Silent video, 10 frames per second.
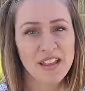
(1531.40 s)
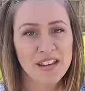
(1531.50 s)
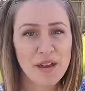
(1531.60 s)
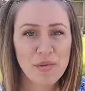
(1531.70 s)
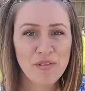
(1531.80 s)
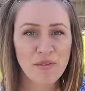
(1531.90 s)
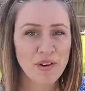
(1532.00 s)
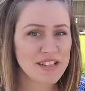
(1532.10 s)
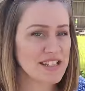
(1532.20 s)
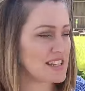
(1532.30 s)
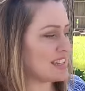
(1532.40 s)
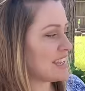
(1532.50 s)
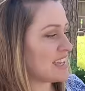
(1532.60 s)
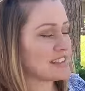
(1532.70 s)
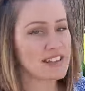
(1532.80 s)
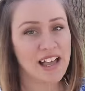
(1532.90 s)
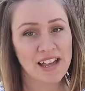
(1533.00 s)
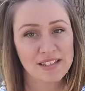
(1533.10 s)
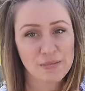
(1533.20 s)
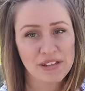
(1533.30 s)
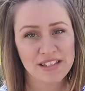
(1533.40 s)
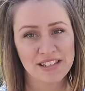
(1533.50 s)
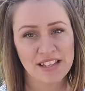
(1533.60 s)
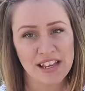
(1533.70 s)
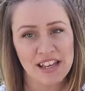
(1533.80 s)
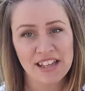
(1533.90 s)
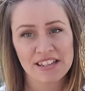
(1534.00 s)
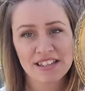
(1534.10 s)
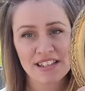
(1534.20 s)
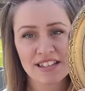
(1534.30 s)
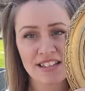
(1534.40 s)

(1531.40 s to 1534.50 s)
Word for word: Number 14 and the last piece today is this